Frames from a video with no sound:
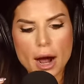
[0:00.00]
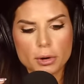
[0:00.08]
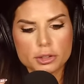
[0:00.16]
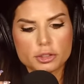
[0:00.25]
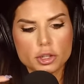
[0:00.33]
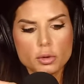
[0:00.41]

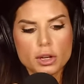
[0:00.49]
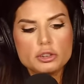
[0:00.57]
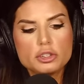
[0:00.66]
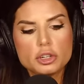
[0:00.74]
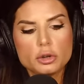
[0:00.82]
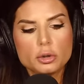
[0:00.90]
hours so you
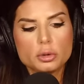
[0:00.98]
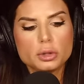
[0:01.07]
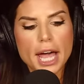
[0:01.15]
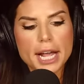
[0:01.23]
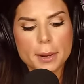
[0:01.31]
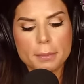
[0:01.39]
can do
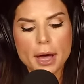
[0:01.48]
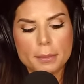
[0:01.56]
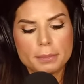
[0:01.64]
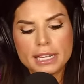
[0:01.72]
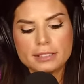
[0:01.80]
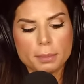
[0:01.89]
like a, a,
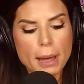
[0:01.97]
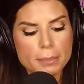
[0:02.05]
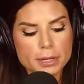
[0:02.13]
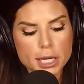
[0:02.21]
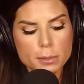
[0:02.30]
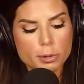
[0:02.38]
piece of
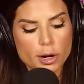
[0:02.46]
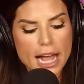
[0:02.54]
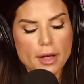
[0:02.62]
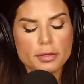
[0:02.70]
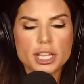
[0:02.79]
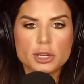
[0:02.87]
paper that you print
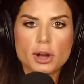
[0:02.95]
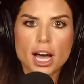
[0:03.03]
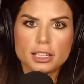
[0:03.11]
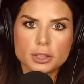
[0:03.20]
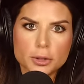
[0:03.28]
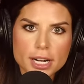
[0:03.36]
out that you
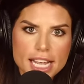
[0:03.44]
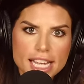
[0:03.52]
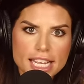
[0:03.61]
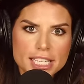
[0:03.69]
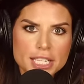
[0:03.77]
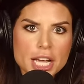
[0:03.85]
color
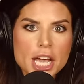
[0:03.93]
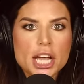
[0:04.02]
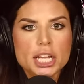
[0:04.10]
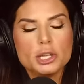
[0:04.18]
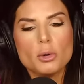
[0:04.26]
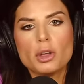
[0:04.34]
in
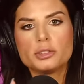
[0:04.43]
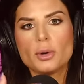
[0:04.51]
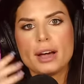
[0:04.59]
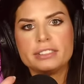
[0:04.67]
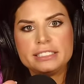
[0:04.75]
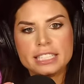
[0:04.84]
you also
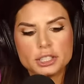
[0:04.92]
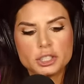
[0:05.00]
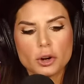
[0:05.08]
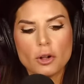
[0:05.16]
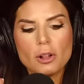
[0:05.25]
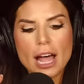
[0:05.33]
have a
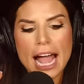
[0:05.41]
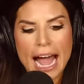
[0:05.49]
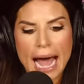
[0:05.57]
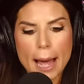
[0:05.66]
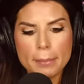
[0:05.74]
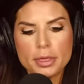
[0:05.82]
digital
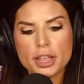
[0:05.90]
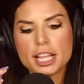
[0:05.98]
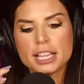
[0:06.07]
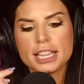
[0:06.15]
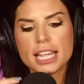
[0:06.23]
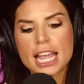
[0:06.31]
app
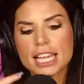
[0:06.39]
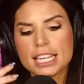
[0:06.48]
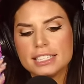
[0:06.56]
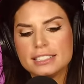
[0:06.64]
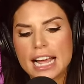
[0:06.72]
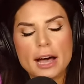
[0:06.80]
that they
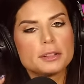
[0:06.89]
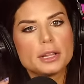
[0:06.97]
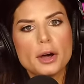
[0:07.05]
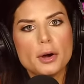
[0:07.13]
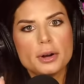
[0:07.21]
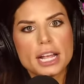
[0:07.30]
can
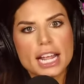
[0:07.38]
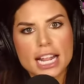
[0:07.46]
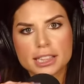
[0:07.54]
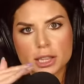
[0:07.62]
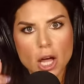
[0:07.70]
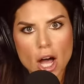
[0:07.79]
download and,
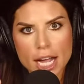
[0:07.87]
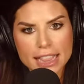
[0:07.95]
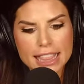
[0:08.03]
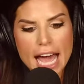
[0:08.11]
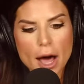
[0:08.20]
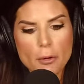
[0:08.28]
and log
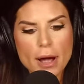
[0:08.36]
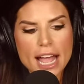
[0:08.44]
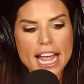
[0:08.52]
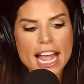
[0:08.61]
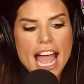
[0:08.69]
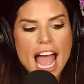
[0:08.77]
it that
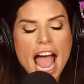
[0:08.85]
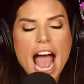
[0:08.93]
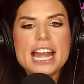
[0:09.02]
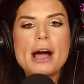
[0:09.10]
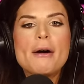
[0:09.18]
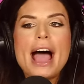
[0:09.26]
way
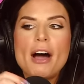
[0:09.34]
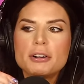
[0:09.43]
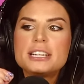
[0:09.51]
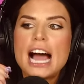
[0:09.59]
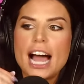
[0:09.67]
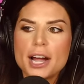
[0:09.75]
now
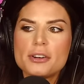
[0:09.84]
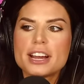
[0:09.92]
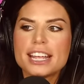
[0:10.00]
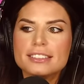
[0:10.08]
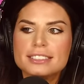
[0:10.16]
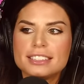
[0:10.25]
how
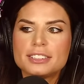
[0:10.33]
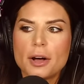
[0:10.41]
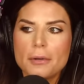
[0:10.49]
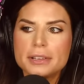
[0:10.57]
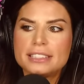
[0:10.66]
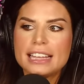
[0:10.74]
tiring is it to
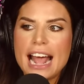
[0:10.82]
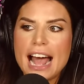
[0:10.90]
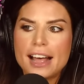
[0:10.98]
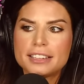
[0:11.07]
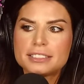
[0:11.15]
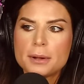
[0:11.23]
always get
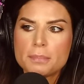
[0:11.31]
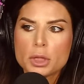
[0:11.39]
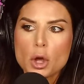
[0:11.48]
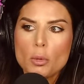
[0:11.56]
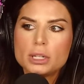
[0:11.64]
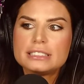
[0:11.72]
asked
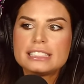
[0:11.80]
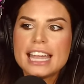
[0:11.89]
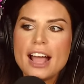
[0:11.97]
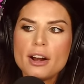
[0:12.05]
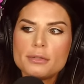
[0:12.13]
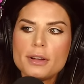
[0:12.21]
well does it
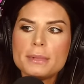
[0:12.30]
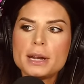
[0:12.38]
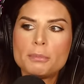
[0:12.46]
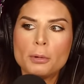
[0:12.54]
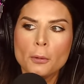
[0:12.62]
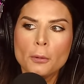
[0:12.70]
count if i'm
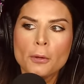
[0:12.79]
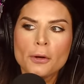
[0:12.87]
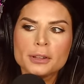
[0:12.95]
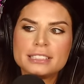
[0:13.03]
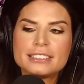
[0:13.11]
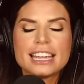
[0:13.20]
in a
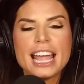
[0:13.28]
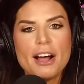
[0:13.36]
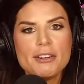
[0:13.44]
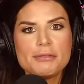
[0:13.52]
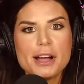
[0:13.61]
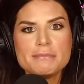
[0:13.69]
pool does it
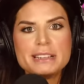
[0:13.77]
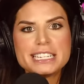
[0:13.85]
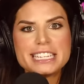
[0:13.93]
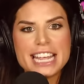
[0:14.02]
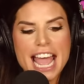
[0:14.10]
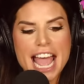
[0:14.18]
count if i'm
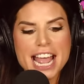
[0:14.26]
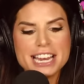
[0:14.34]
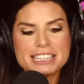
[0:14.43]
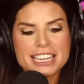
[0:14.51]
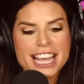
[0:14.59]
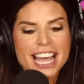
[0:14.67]
in a
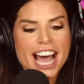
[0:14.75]
tent